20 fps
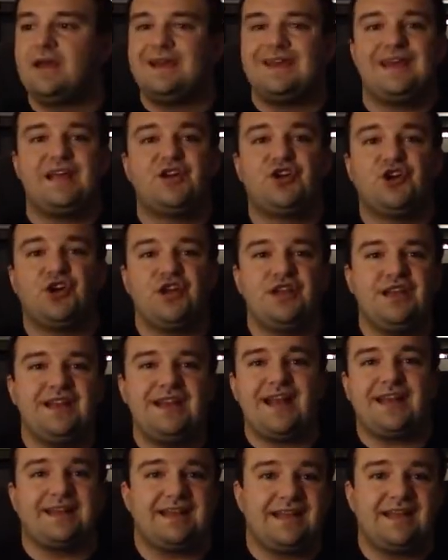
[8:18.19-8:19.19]
He couldn't
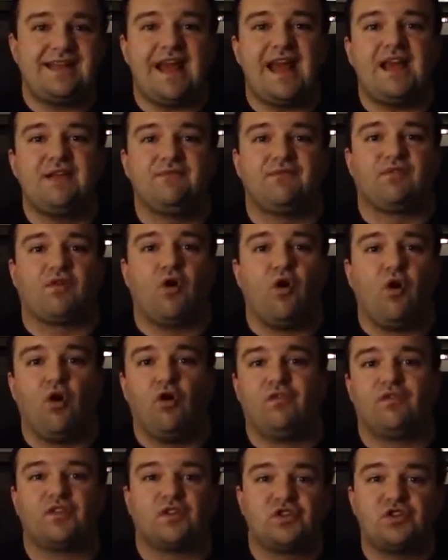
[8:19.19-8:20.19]
get the game for
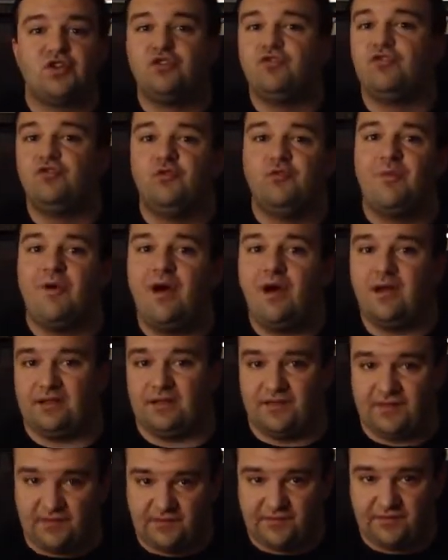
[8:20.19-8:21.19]
over 2
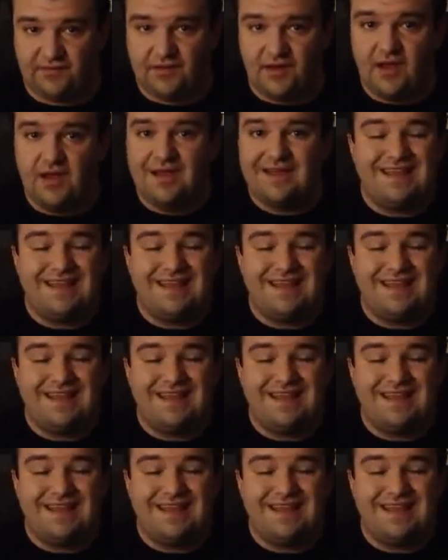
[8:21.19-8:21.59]
months.